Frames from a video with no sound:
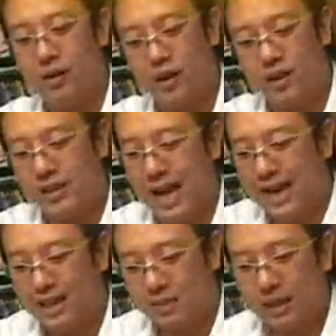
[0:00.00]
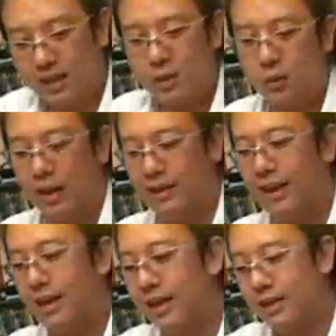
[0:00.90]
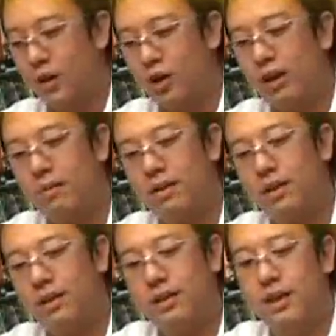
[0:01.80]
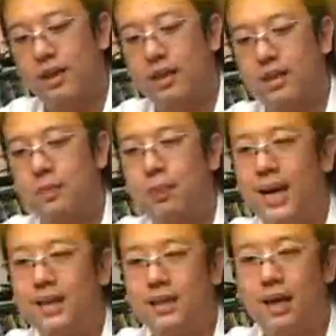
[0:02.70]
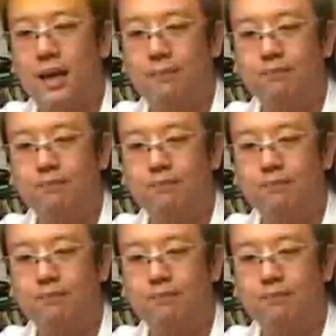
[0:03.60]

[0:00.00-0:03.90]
and you can just add as many as you want. Talking about the specs,